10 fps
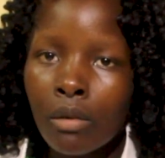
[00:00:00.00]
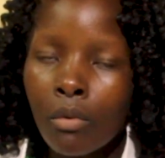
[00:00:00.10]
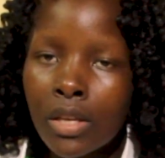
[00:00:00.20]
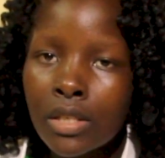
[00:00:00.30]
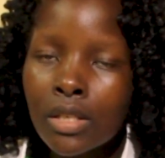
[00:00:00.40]

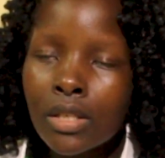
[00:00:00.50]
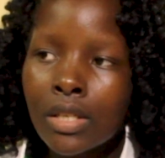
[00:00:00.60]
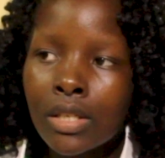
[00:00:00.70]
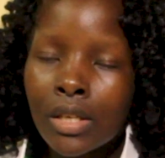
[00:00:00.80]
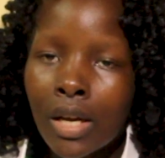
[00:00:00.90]
When
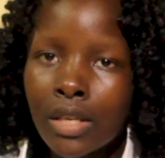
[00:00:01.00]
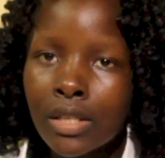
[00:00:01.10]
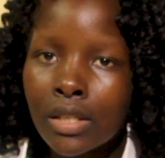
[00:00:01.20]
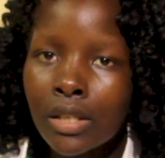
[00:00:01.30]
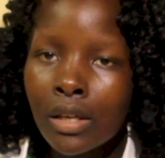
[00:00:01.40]
Jesus
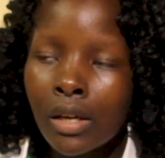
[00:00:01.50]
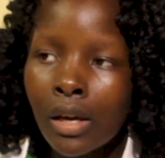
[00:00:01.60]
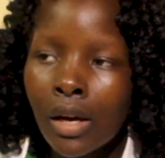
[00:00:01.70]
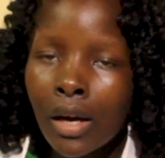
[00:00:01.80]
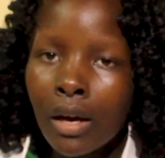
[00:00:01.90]
Christ
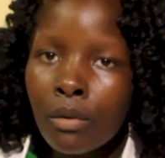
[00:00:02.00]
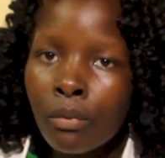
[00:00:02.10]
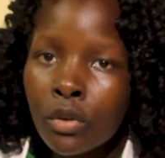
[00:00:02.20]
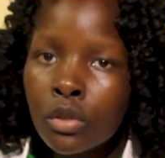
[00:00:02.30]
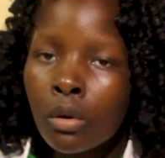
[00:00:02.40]

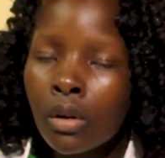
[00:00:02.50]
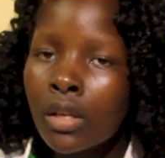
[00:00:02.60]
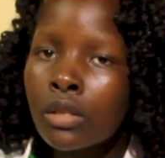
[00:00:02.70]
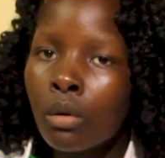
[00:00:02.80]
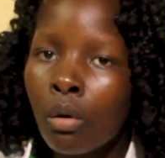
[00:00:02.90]
forsook
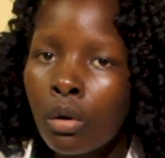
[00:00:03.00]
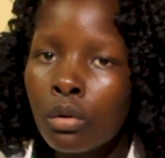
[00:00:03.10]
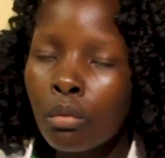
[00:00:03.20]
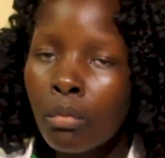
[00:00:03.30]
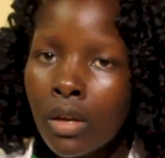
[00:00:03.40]
his
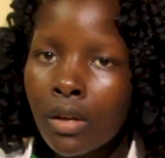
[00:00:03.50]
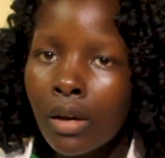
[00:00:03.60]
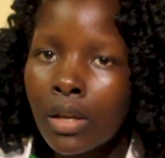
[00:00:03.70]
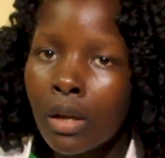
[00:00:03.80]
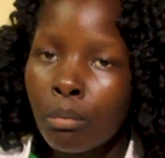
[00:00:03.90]
own
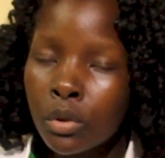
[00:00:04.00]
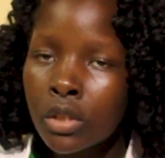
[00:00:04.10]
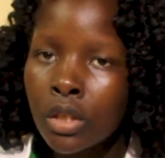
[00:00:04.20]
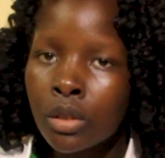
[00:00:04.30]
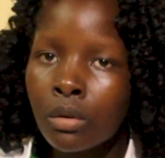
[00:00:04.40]

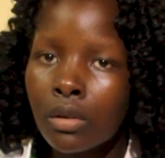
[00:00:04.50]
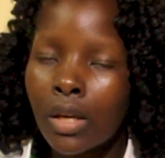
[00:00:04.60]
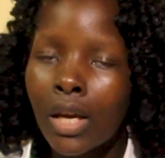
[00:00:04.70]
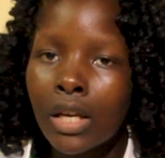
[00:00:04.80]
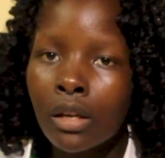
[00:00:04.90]
reputation
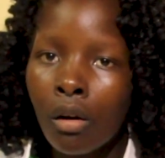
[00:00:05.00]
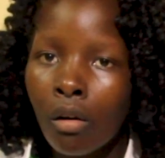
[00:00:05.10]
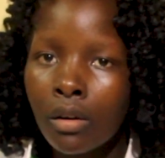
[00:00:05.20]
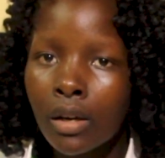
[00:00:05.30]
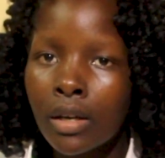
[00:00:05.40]
and
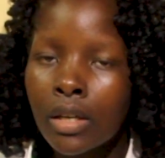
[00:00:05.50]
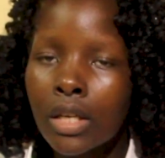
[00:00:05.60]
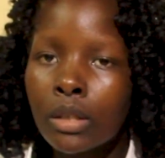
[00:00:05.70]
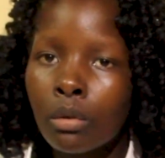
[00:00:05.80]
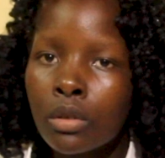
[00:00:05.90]
honor,
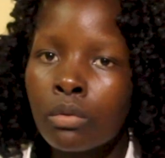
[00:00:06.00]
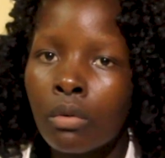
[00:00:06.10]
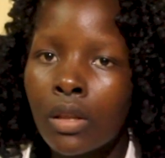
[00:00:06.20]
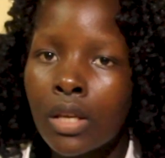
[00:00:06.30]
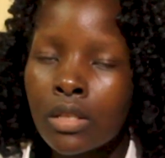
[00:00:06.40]
it was
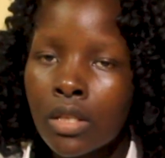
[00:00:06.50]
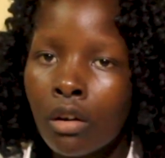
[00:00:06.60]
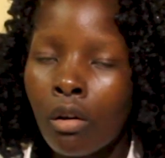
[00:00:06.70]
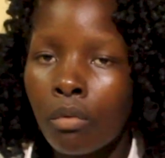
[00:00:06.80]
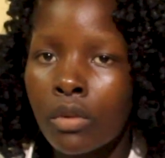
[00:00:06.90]
for the
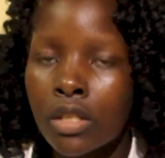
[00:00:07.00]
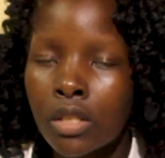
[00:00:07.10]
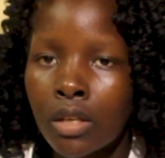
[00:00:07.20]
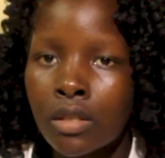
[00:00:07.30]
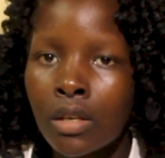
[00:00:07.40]
sake of the
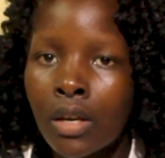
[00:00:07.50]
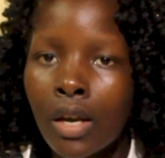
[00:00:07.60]
church.